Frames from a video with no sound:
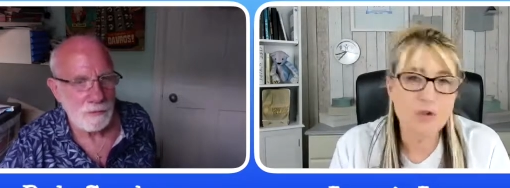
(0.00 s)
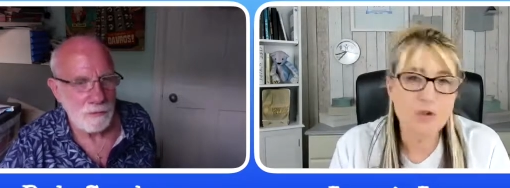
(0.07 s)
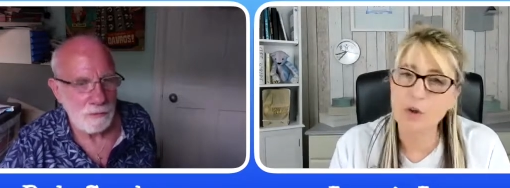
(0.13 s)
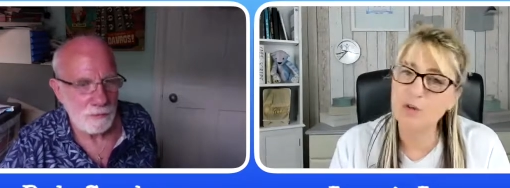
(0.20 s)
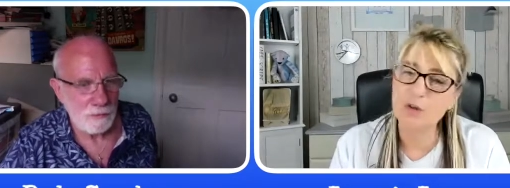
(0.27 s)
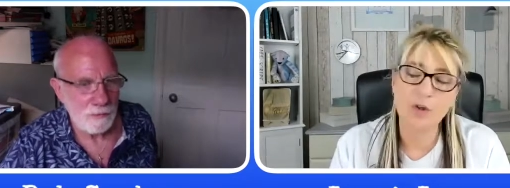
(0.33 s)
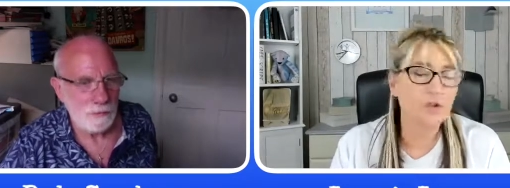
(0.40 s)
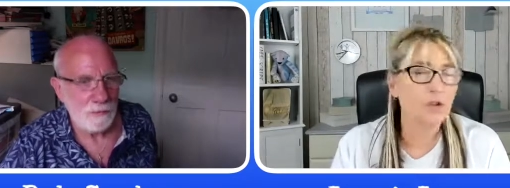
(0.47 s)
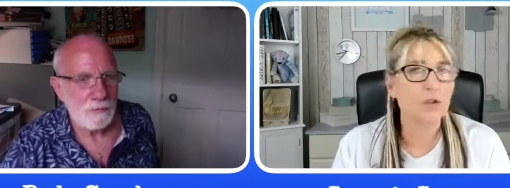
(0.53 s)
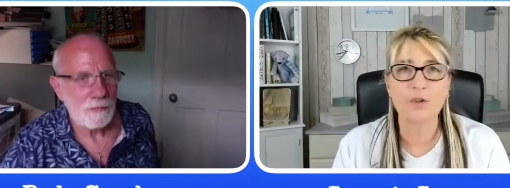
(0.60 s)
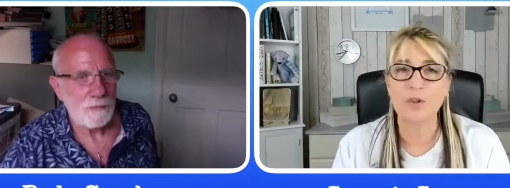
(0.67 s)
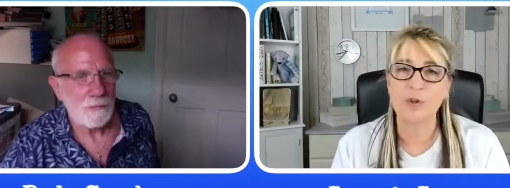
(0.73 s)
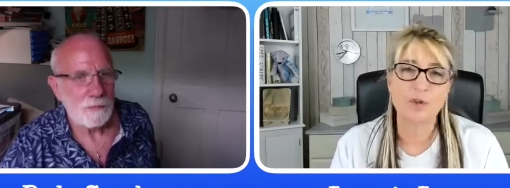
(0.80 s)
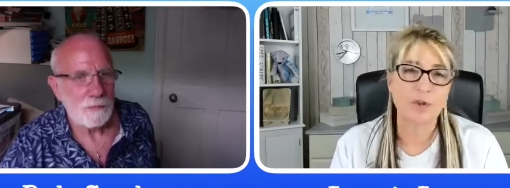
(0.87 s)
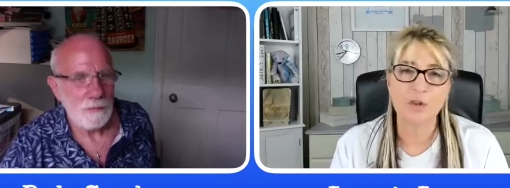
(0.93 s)
Speaker 1: no, no, no,
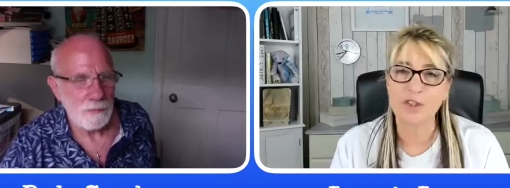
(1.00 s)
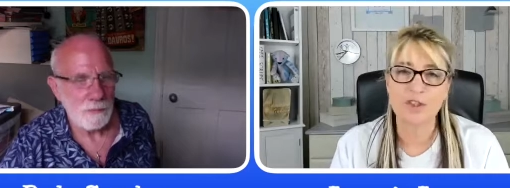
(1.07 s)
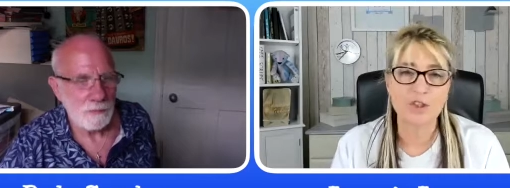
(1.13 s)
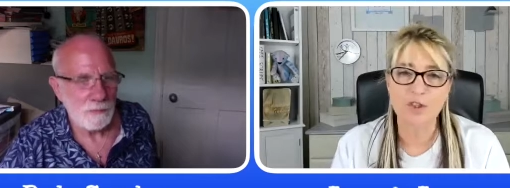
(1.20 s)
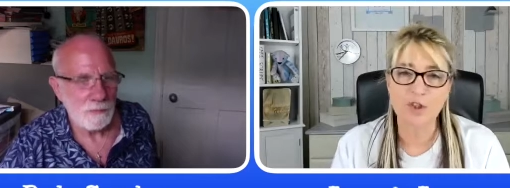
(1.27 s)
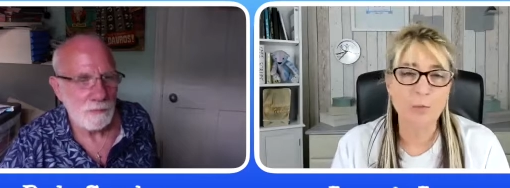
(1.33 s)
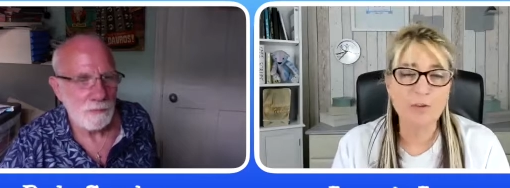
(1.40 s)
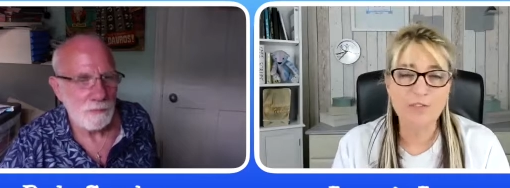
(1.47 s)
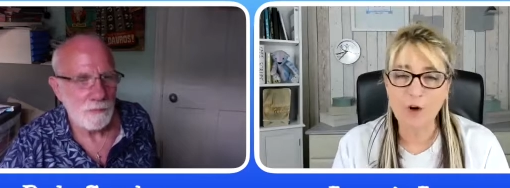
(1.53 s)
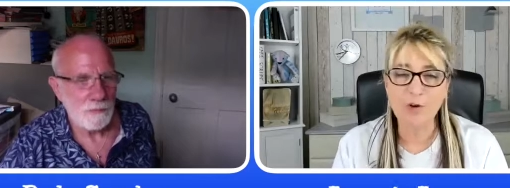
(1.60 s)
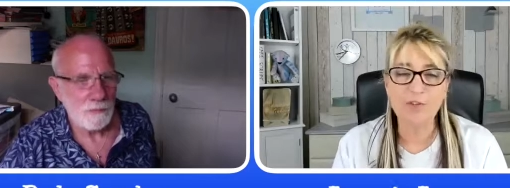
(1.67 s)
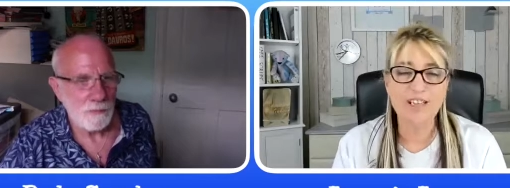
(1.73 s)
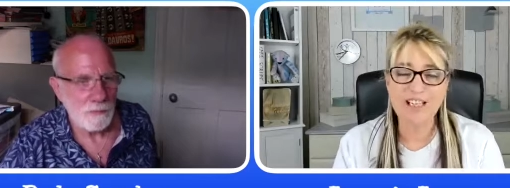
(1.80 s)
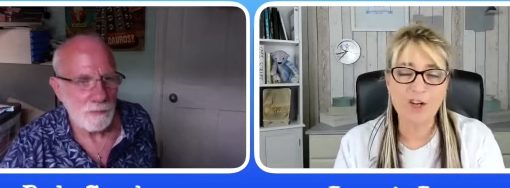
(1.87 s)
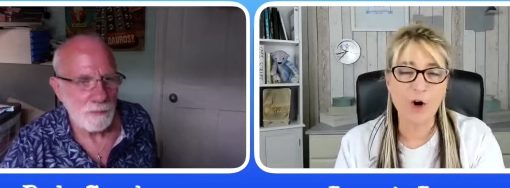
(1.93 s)
no, no, not at all. We've
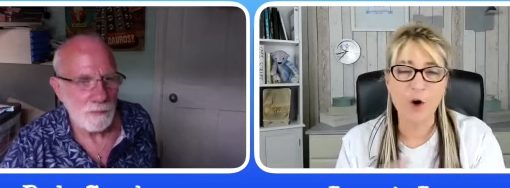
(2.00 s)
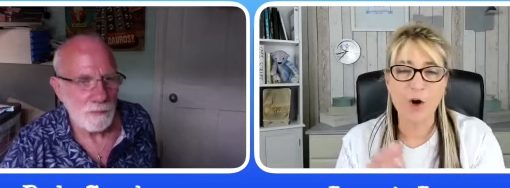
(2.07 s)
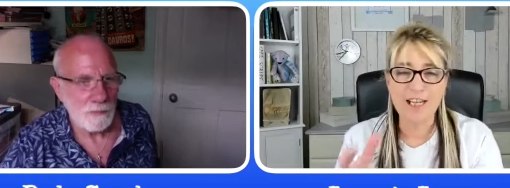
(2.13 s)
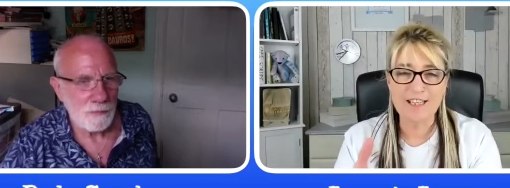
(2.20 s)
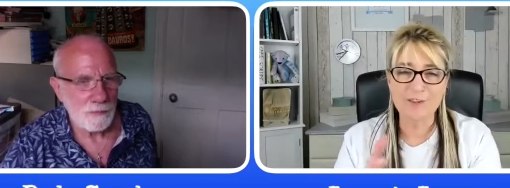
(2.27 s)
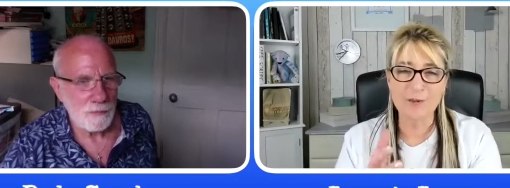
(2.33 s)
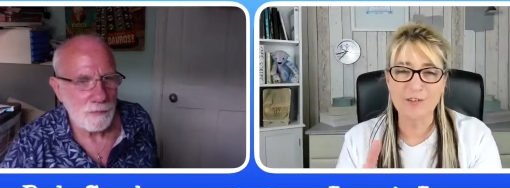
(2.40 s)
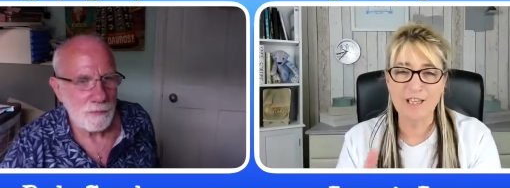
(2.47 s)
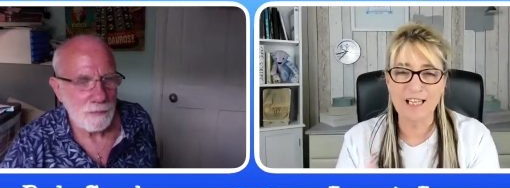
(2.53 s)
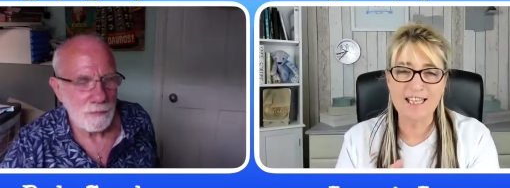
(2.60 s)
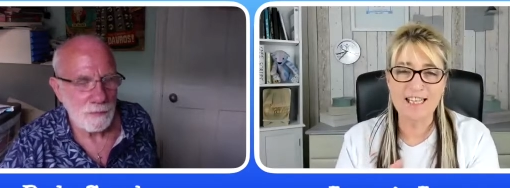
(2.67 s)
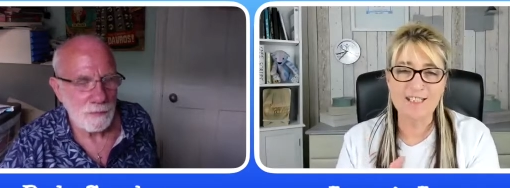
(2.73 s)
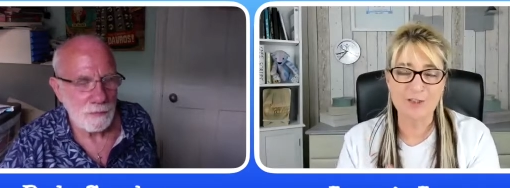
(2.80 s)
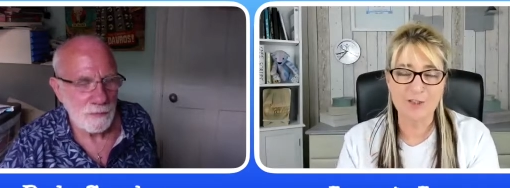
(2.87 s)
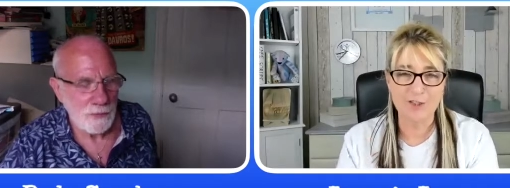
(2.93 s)
already got in the
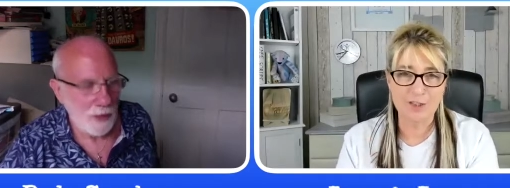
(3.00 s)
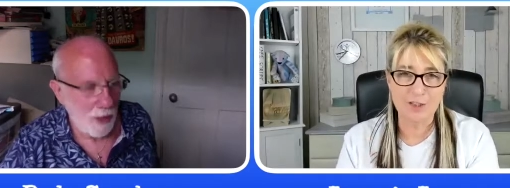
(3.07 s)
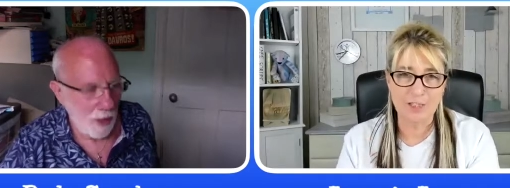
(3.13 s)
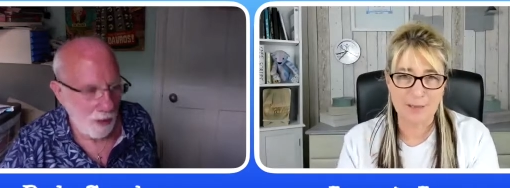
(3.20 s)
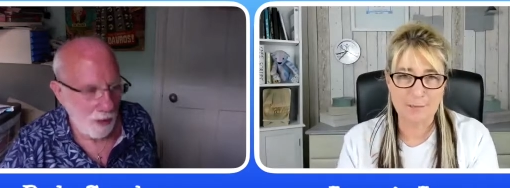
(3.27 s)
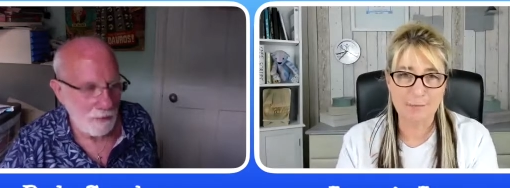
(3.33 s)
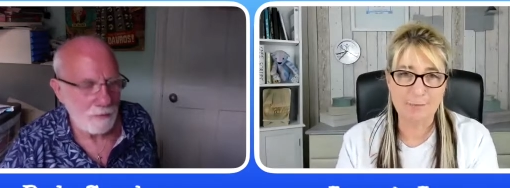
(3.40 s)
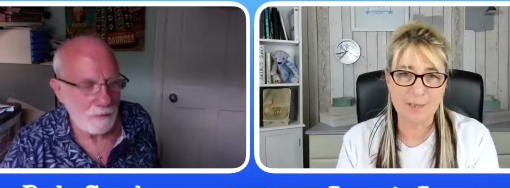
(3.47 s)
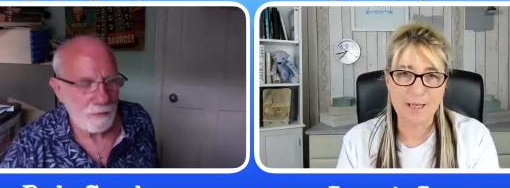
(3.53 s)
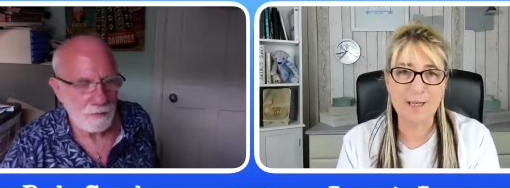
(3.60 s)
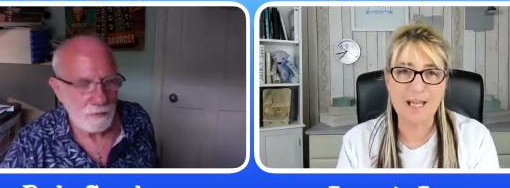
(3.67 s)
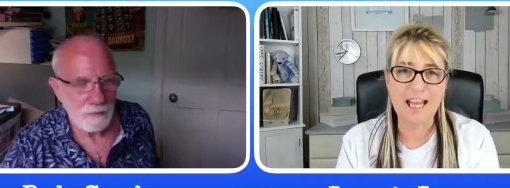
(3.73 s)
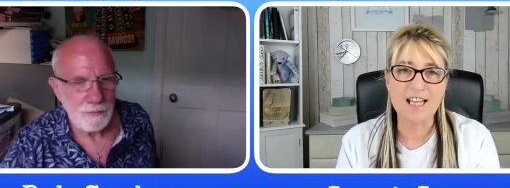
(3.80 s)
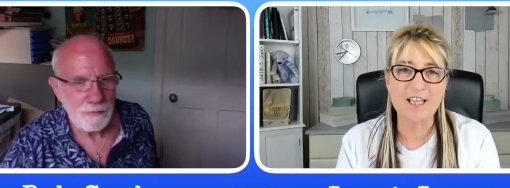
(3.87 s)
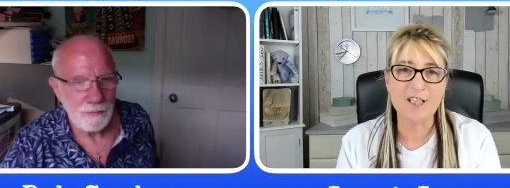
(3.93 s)
relationship
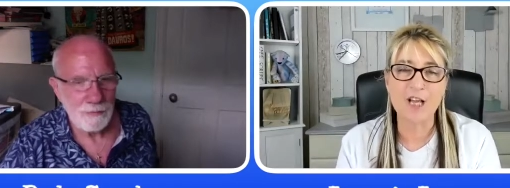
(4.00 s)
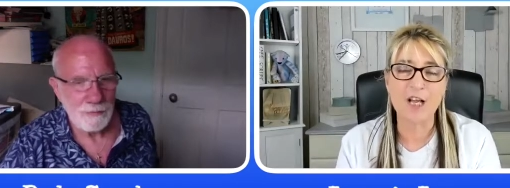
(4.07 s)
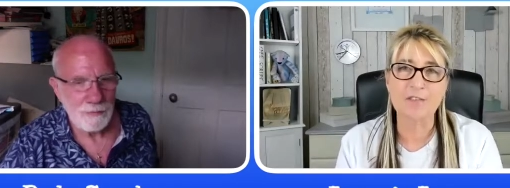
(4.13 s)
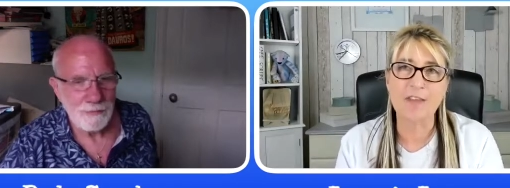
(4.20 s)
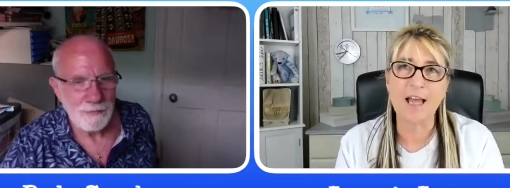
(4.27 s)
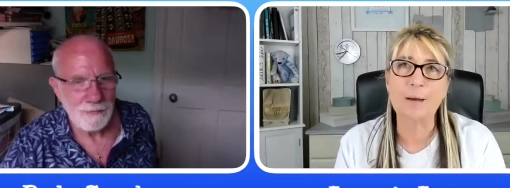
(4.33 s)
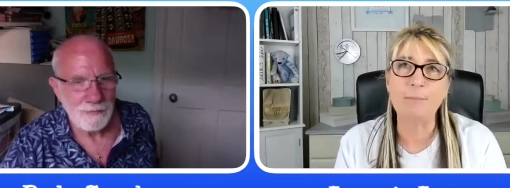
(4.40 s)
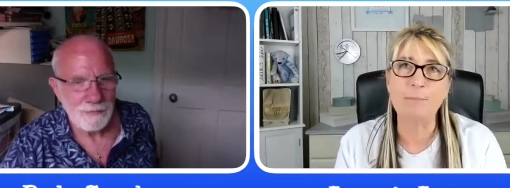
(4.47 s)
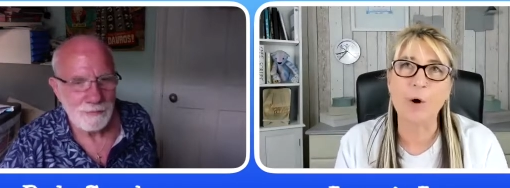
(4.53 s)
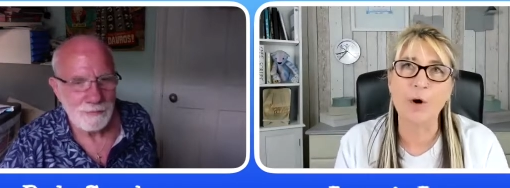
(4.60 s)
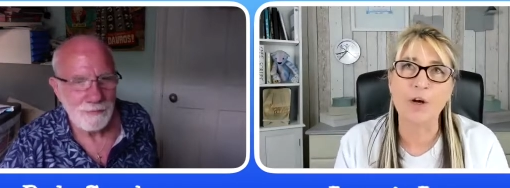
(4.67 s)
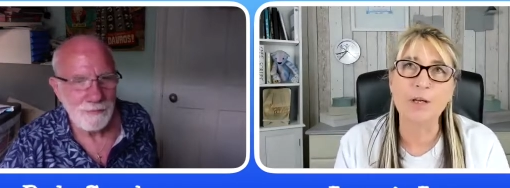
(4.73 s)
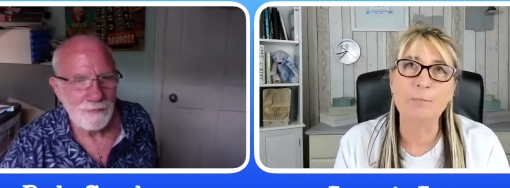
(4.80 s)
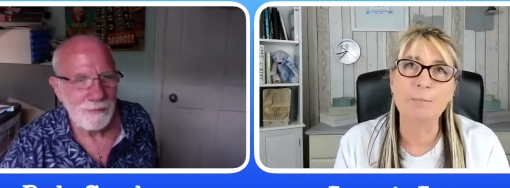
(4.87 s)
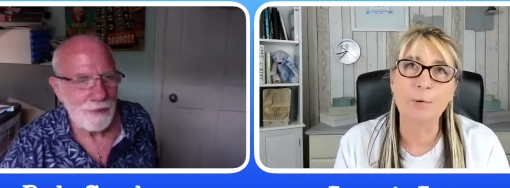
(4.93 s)
yeah. at that
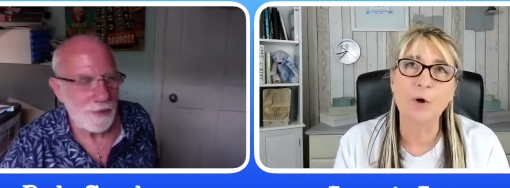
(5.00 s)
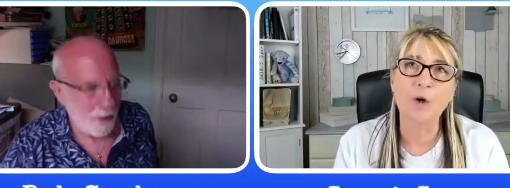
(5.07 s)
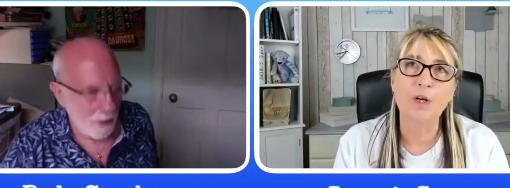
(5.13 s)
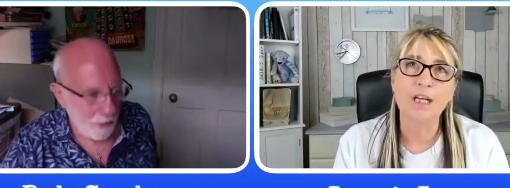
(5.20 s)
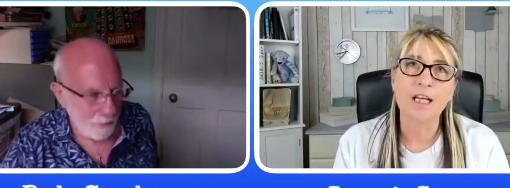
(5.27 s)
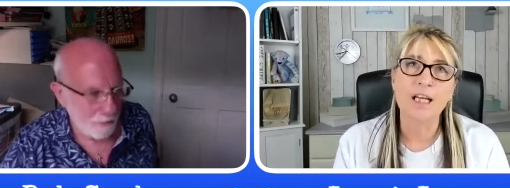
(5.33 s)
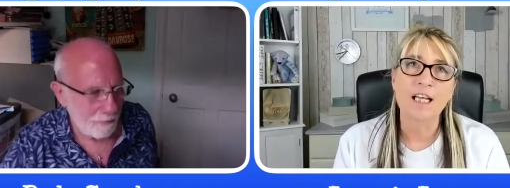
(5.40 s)
point. But yeah